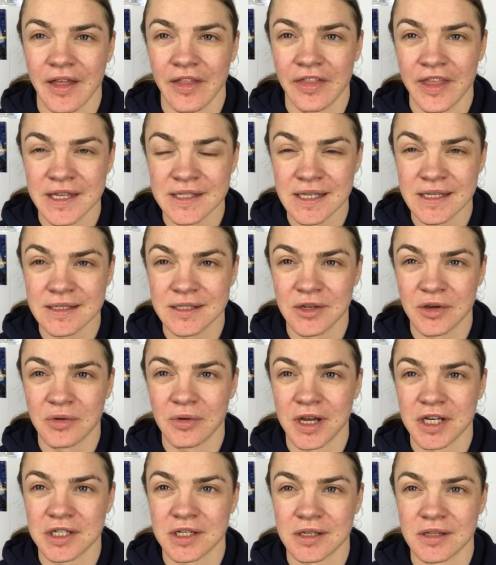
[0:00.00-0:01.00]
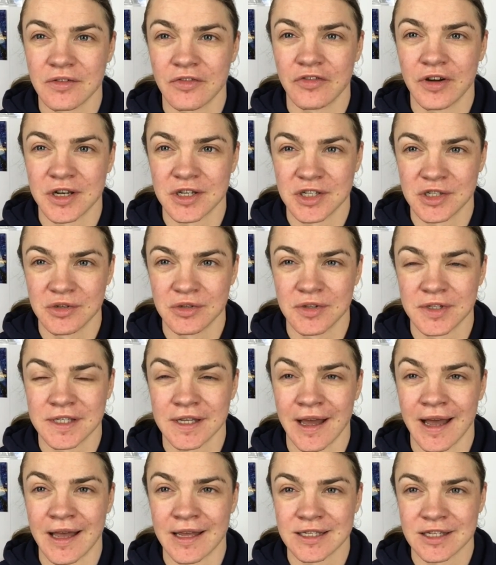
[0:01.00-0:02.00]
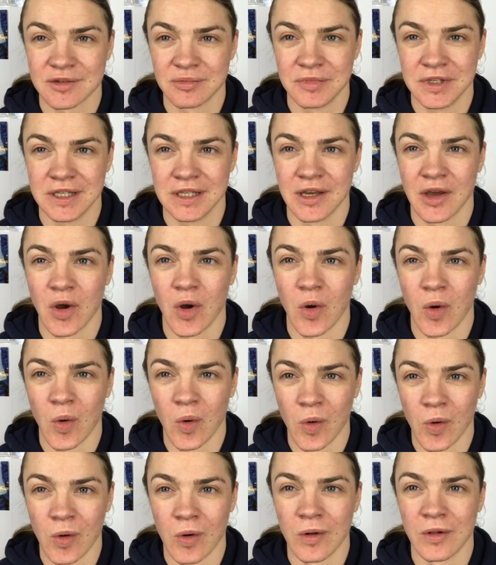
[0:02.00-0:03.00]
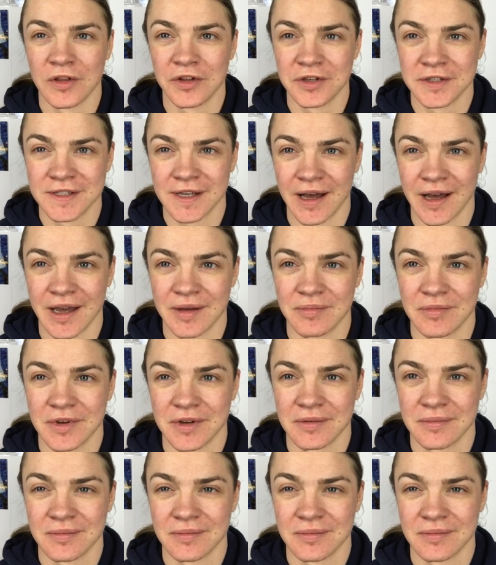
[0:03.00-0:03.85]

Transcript: This is the question French students ask me all the time.